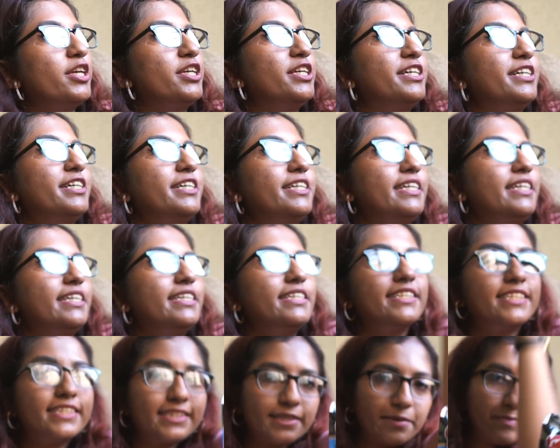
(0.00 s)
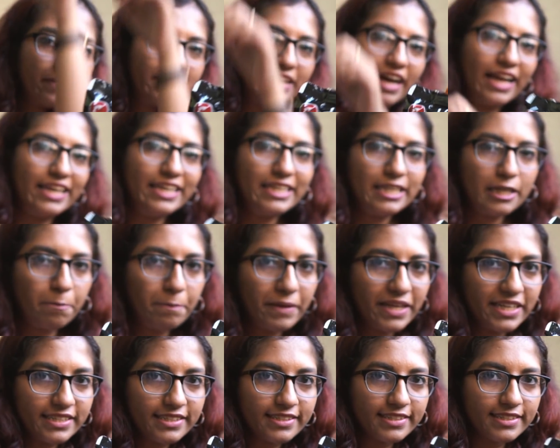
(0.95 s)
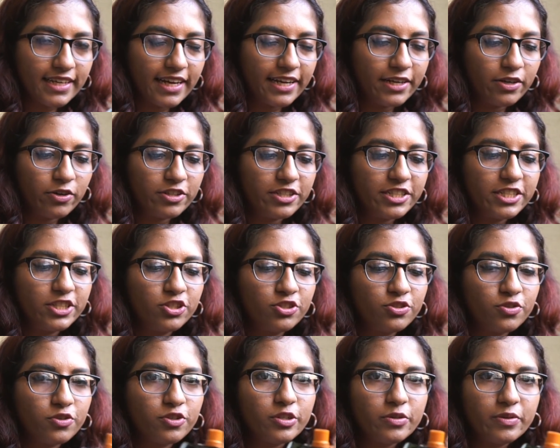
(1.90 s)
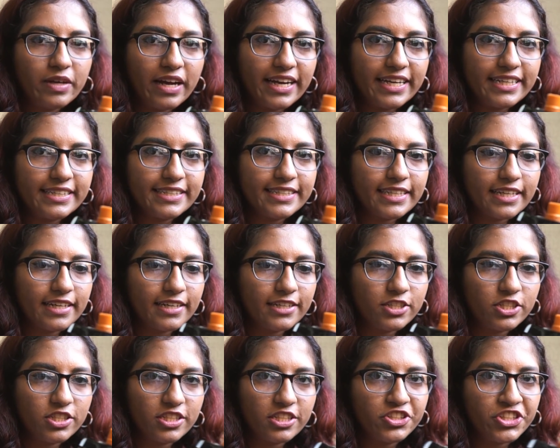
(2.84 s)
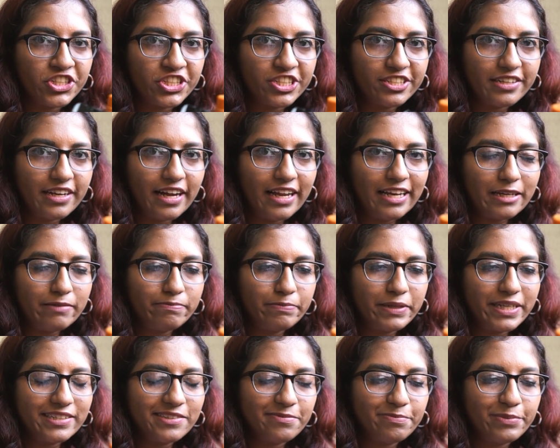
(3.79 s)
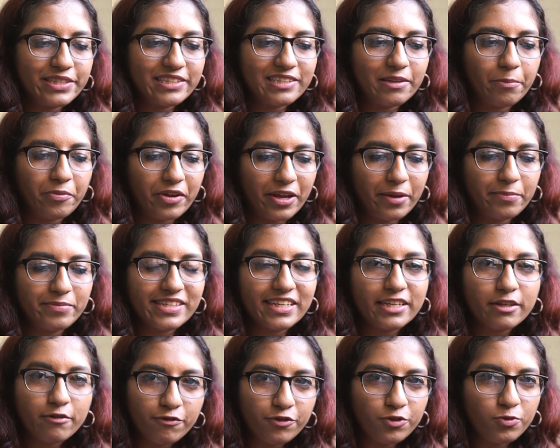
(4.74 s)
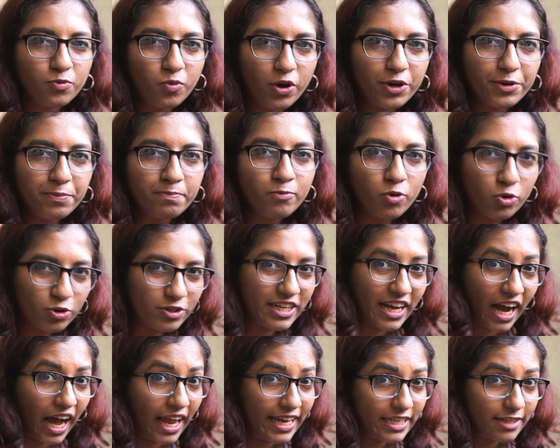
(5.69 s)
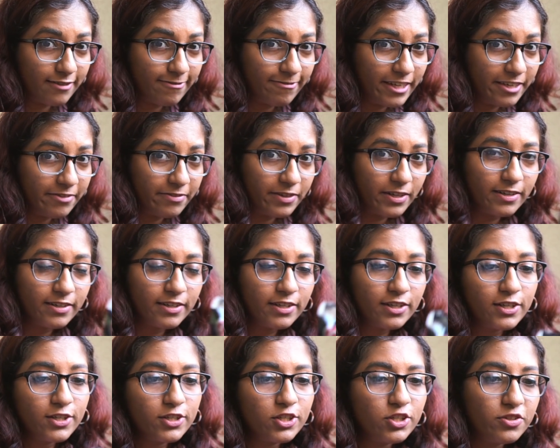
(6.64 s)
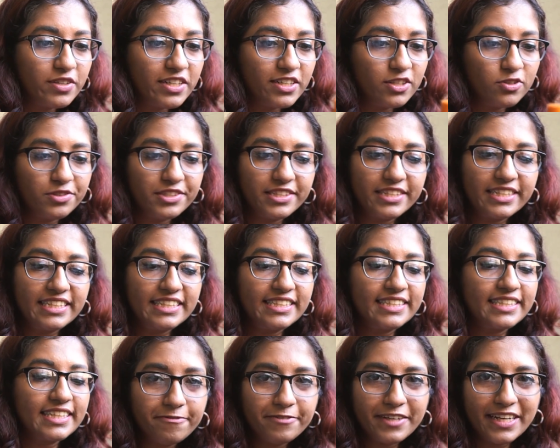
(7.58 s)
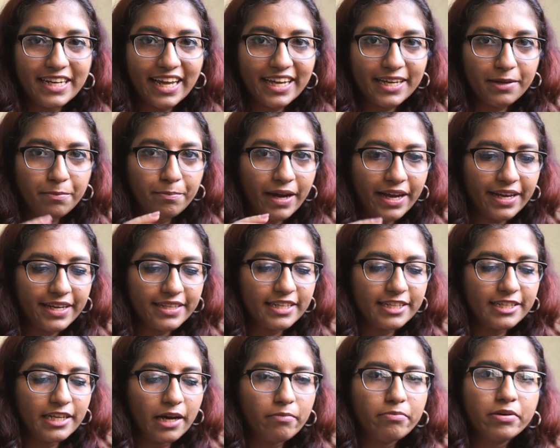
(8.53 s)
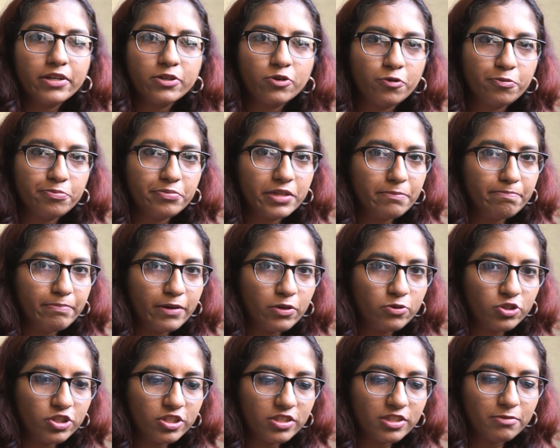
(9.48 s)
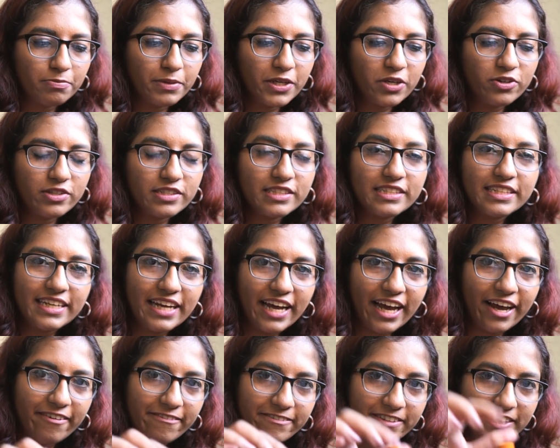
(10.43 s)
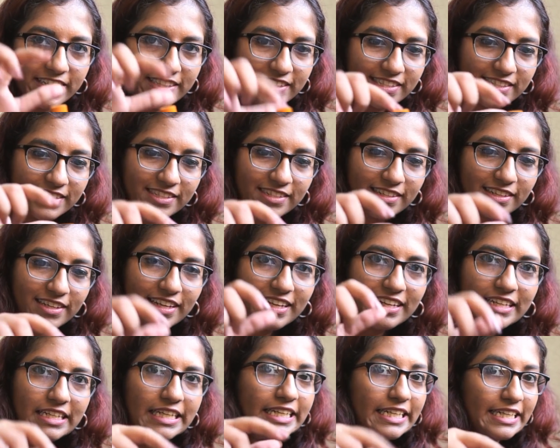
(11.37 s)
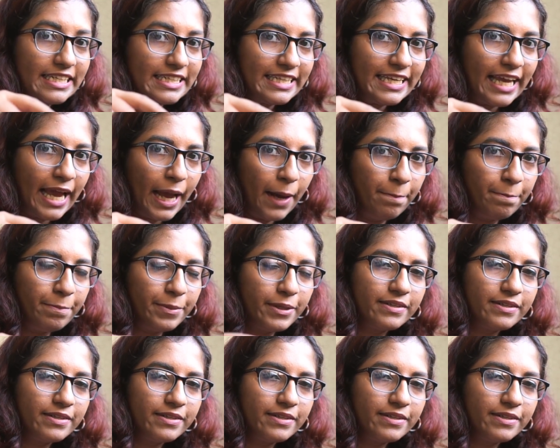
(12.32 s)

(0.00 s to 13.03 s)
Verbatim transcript: Here is some garlic paste. I already showed you guys uh, the ginger garlic paste. But sometimes like if you want more garlic flavor, you can use these. We like buying the Dabur homemade pouches because they have this little cap.